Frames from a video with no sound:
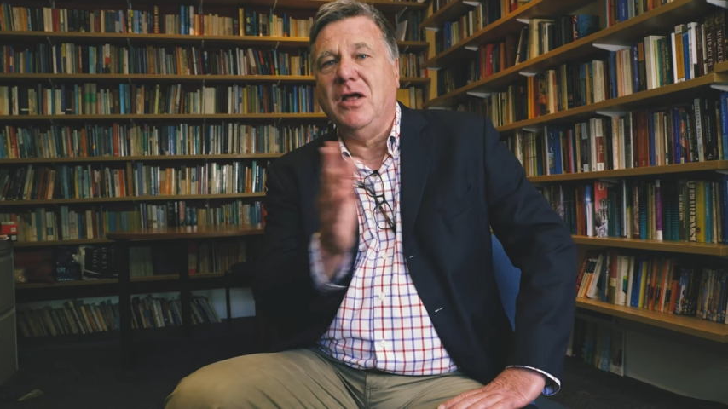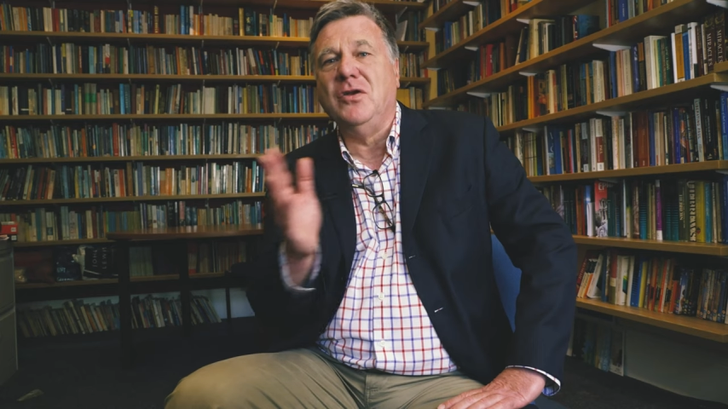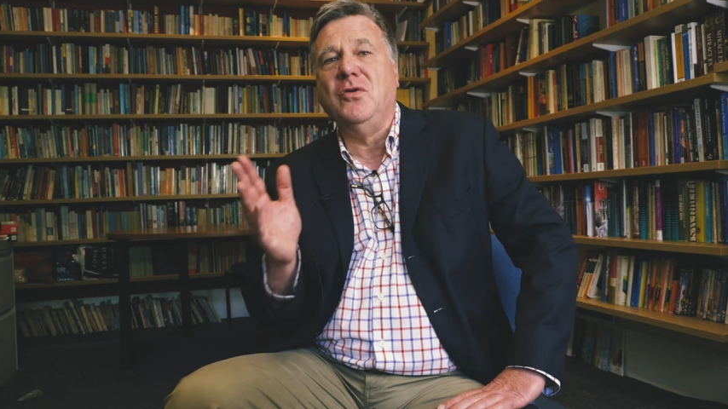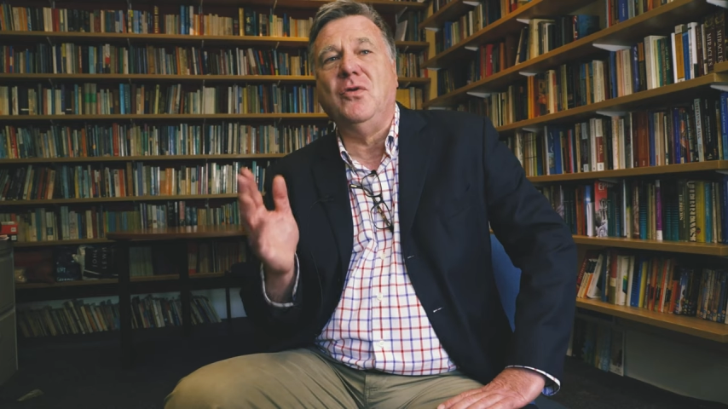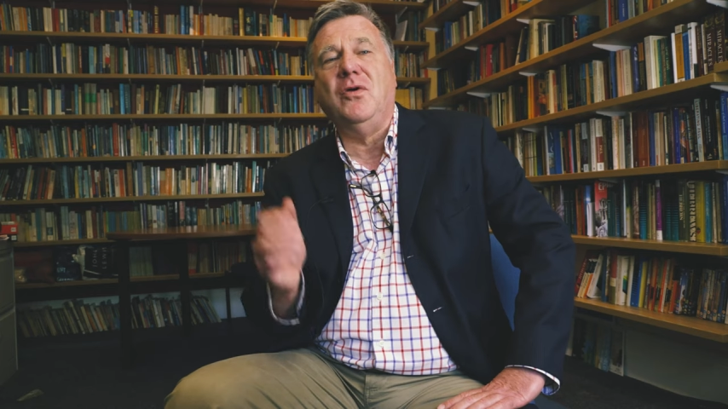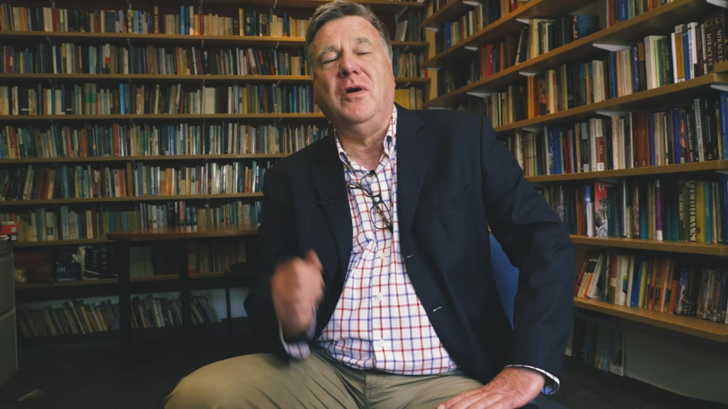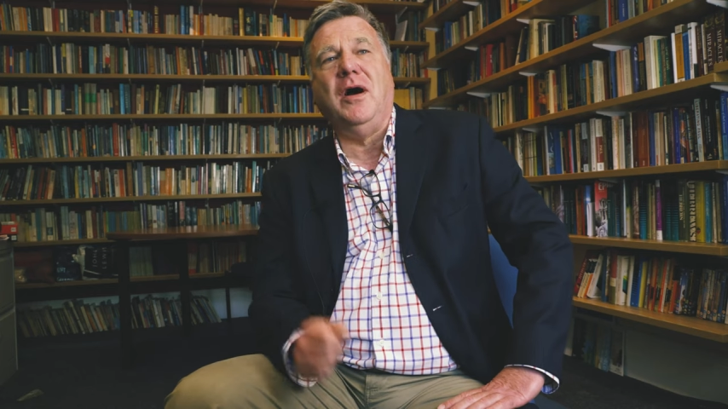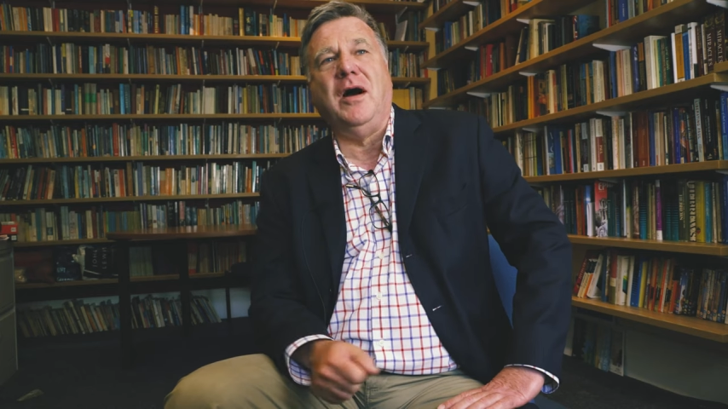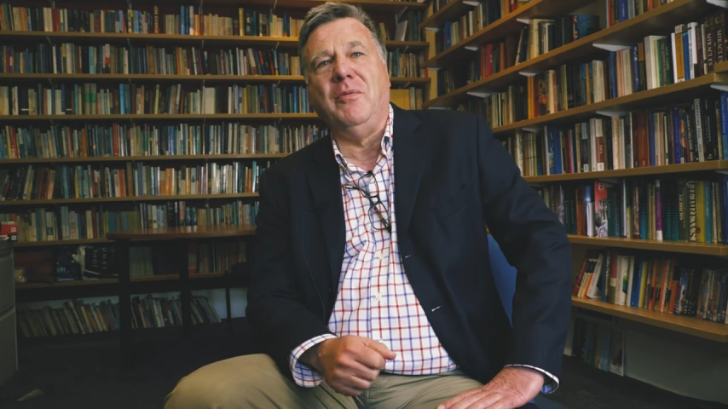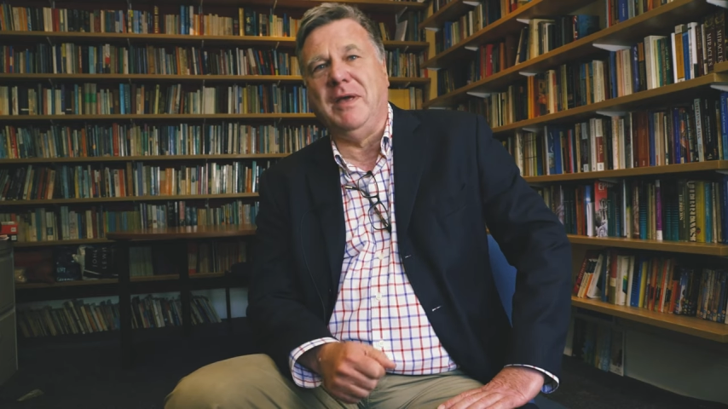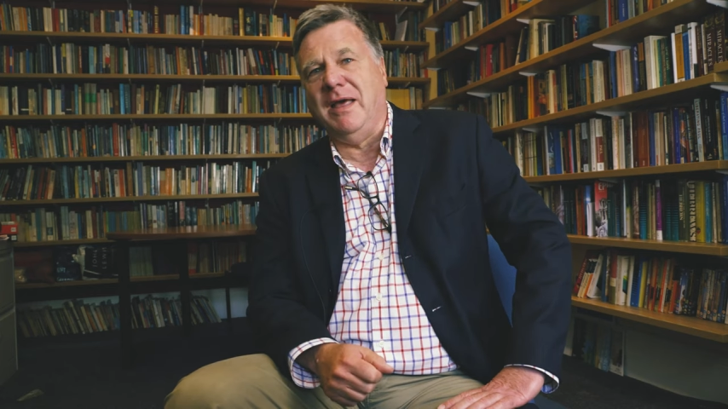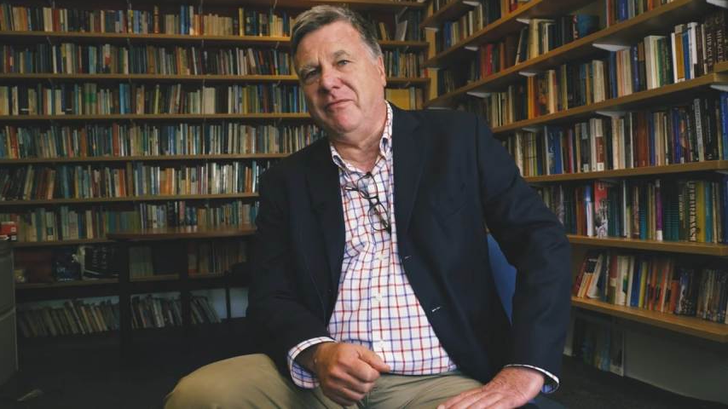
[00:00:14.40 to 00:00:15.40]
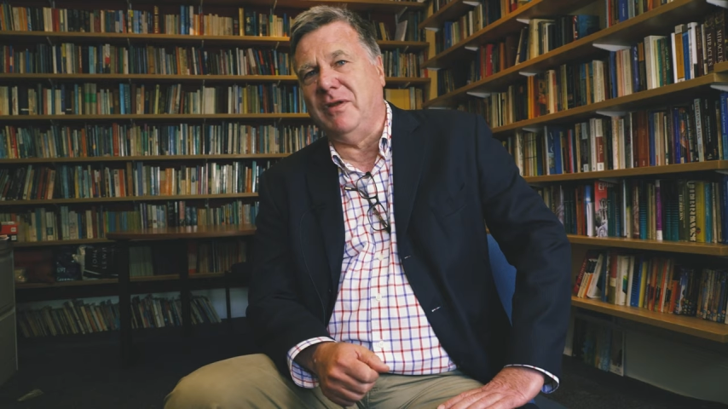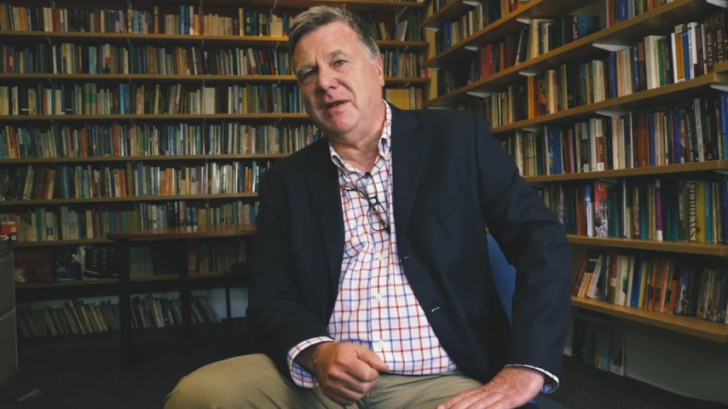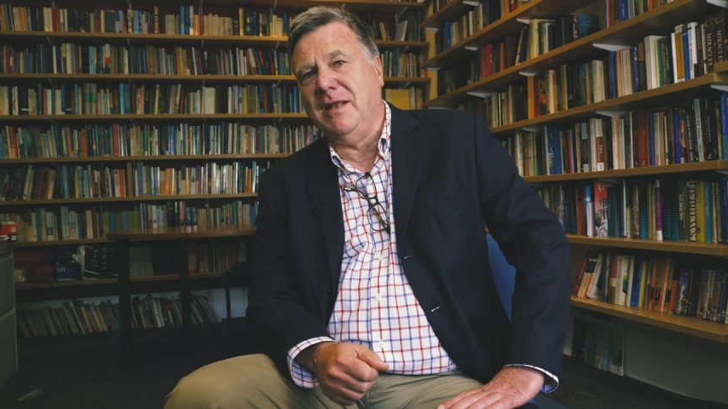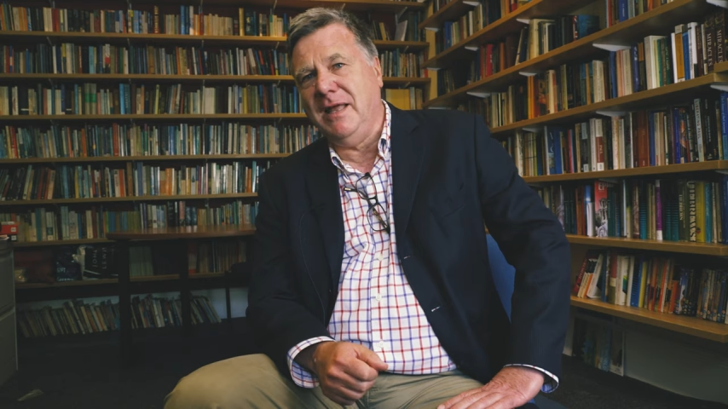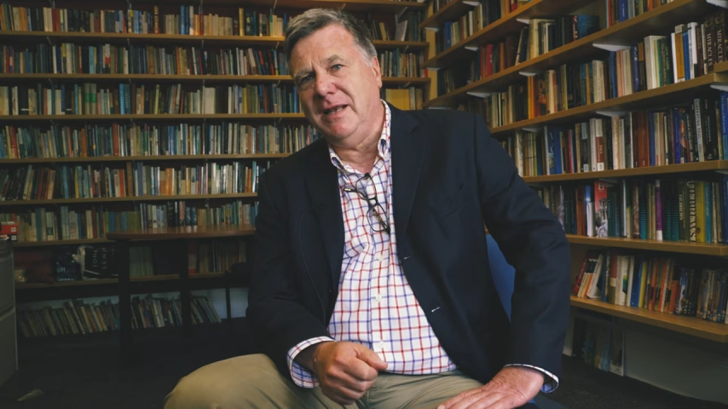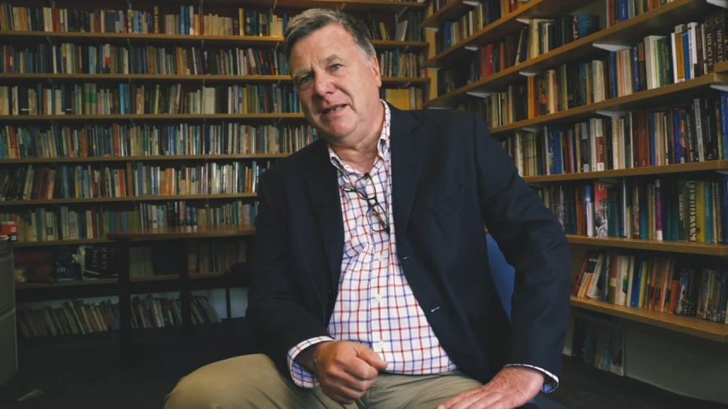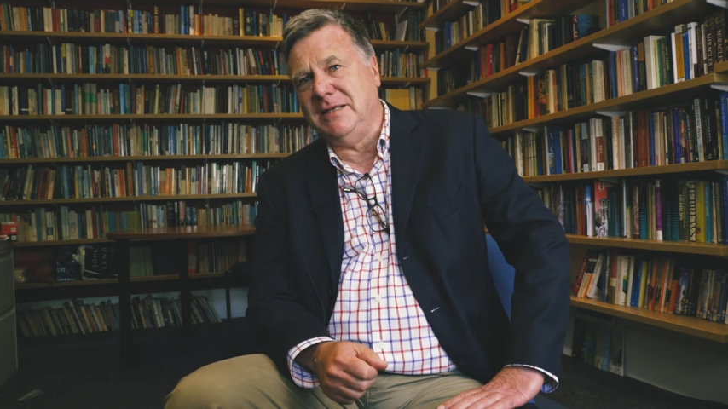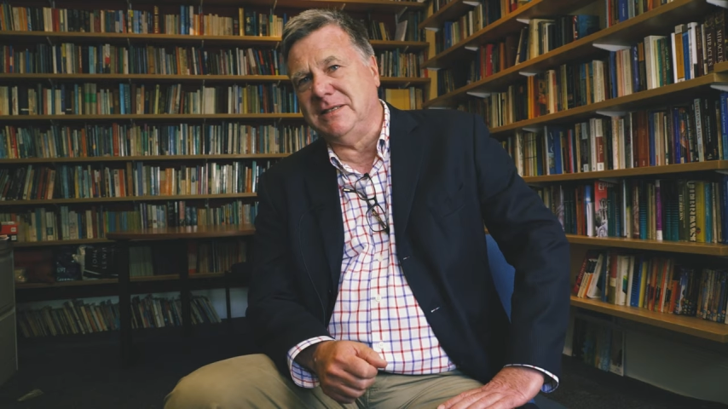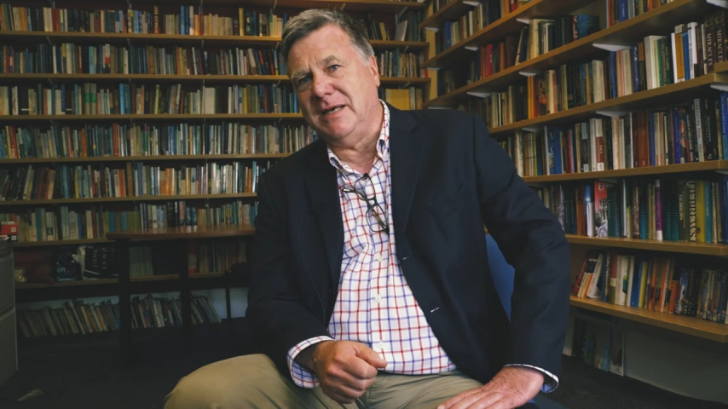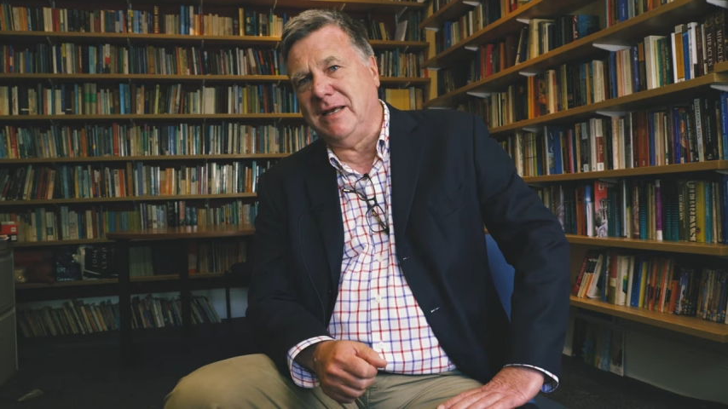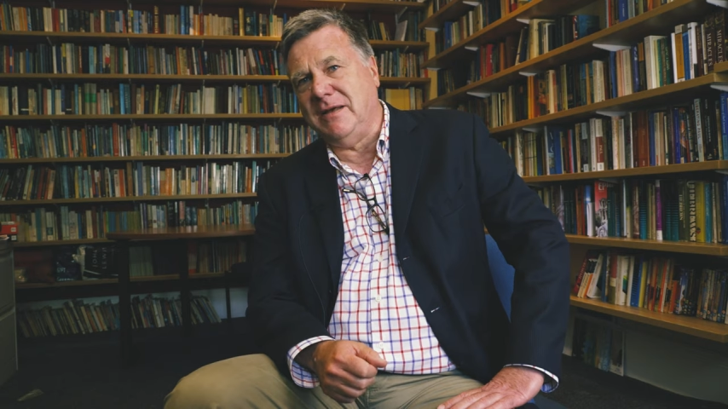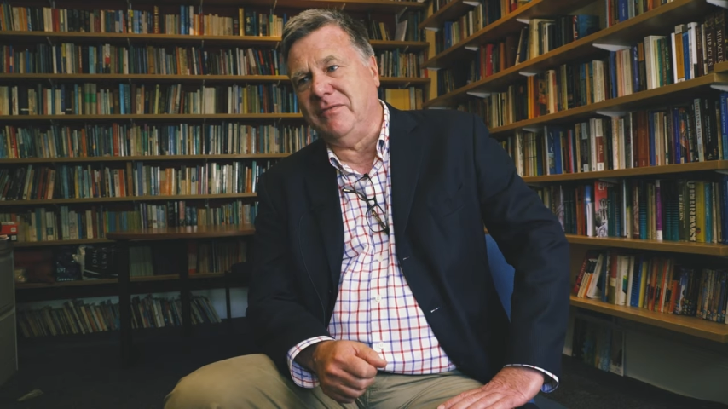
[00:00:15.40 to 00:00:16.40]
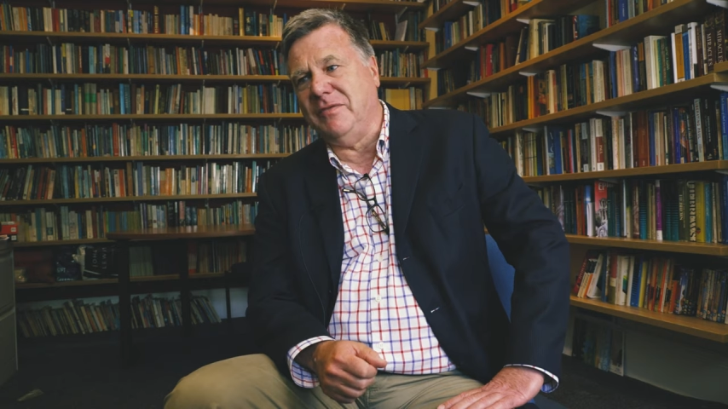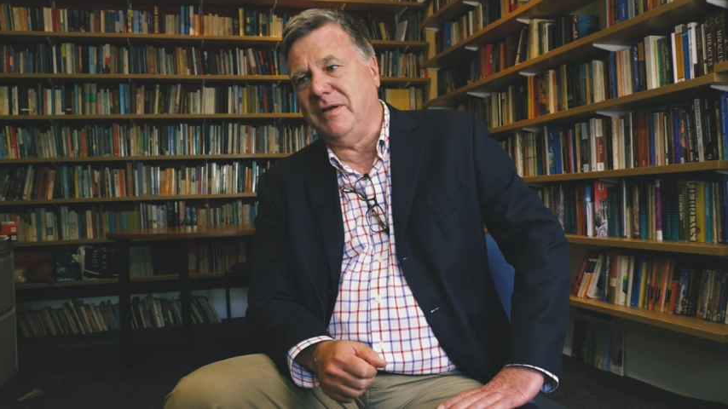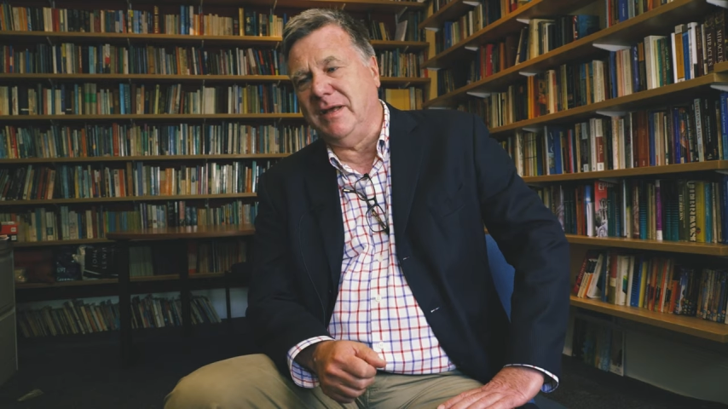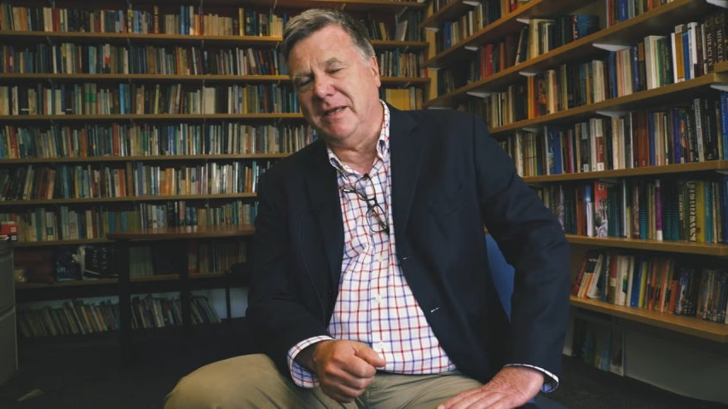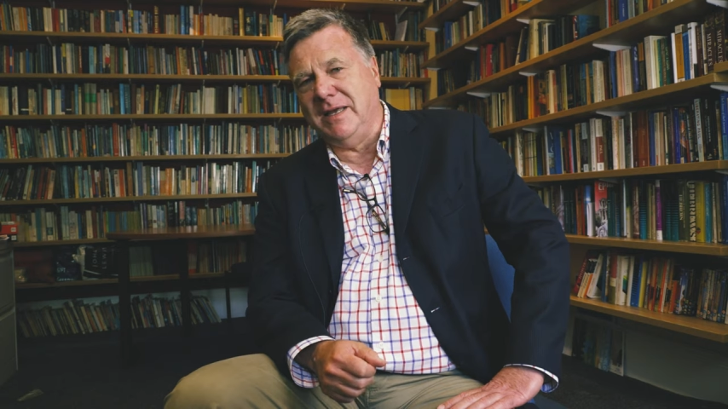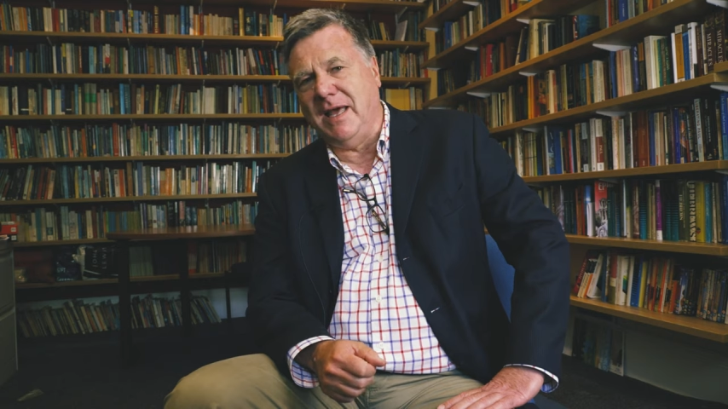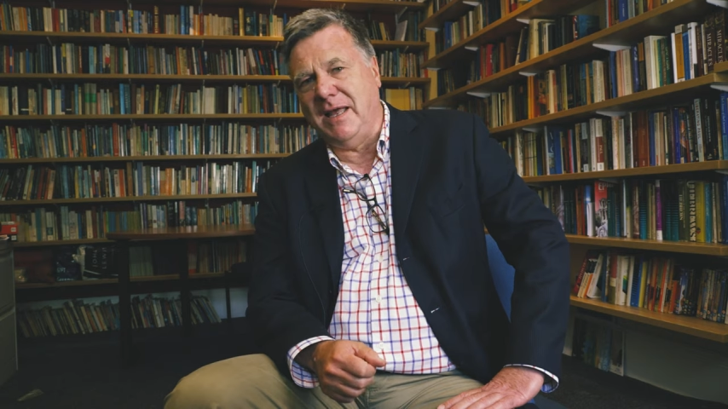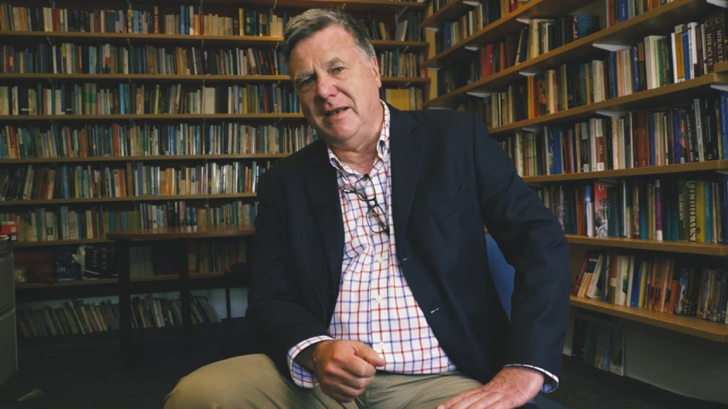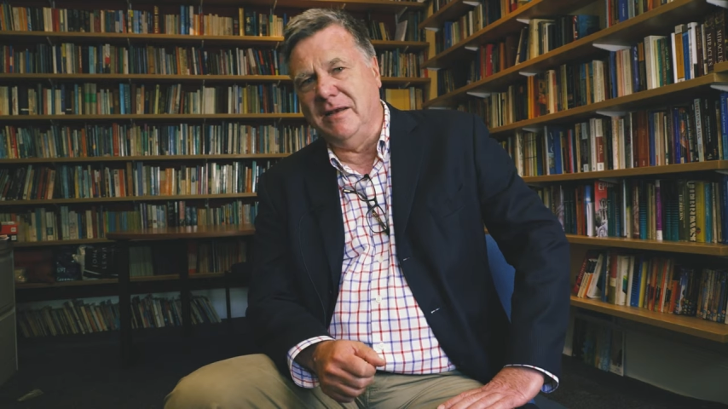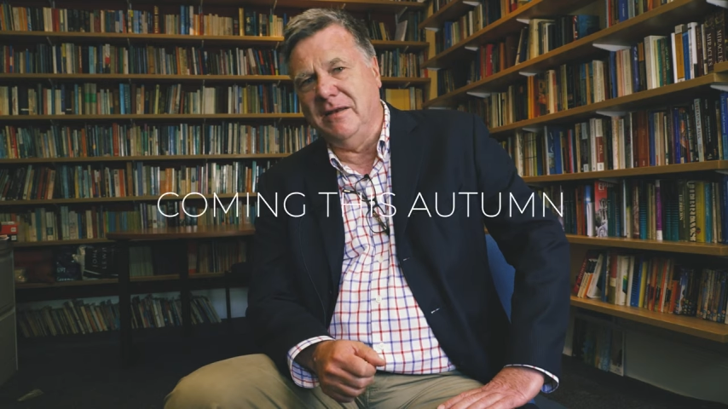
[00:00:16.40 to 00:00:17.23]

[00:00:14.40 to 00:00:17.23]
nor are we ever likely to have again.